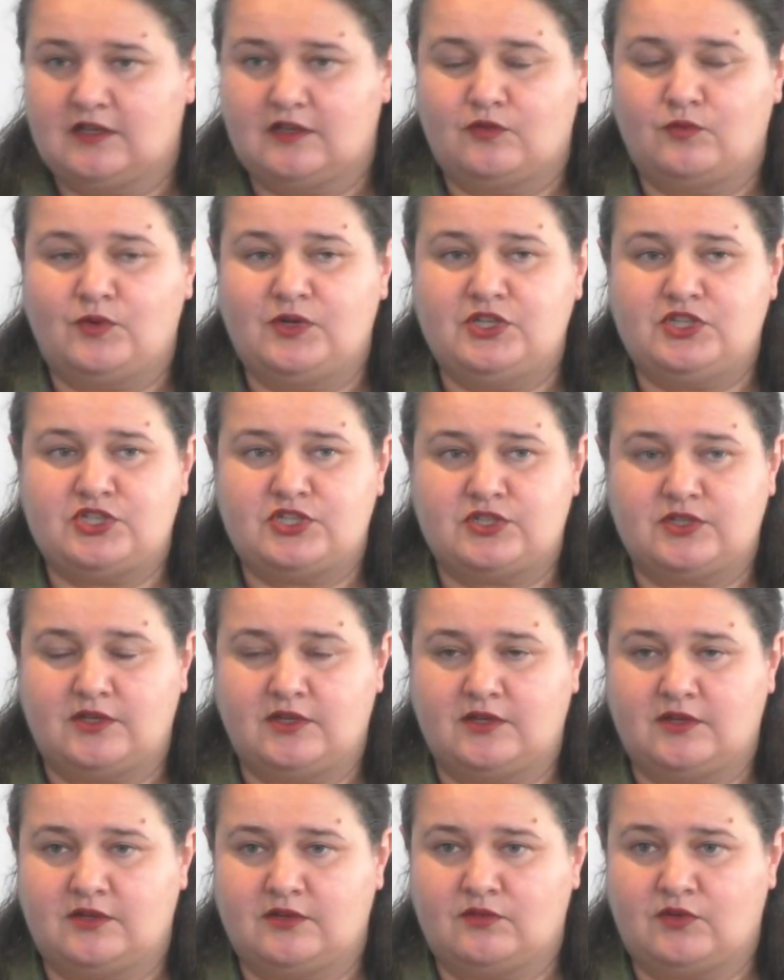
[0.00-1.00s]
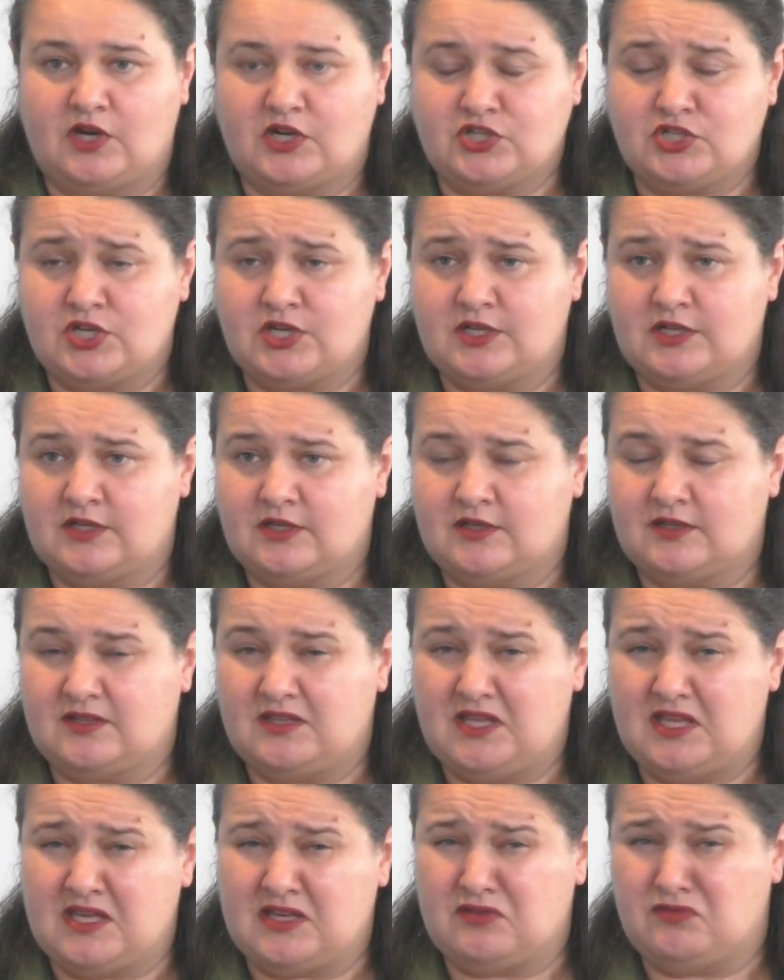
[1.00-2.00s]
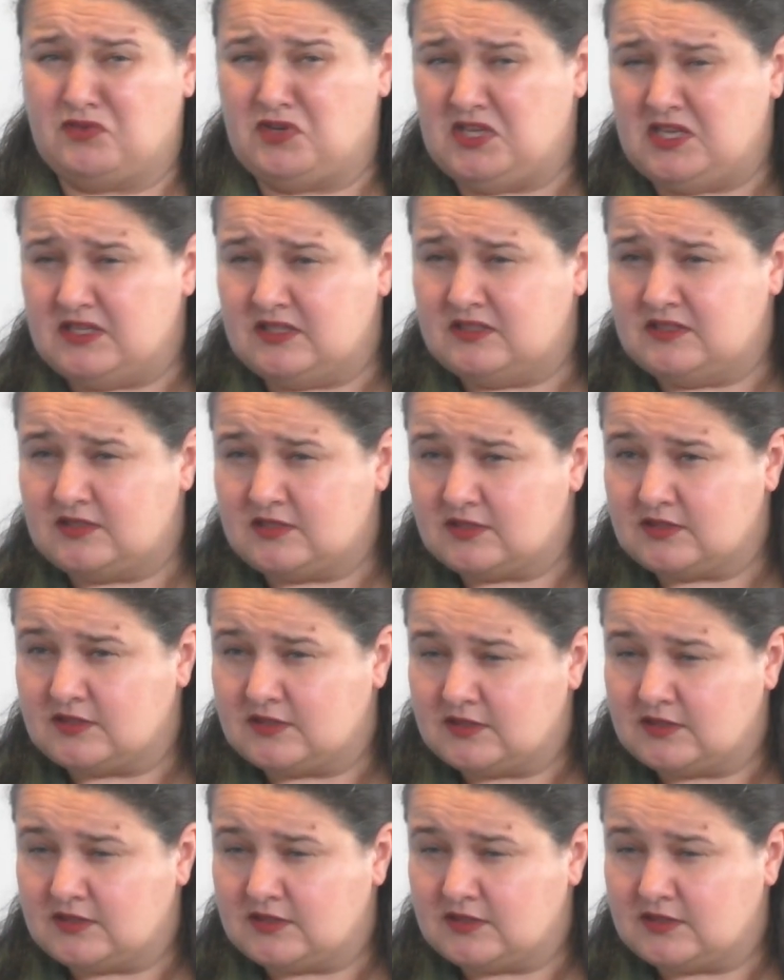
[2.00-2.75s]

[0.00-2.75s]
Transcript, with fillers: which uh, Russia agreed,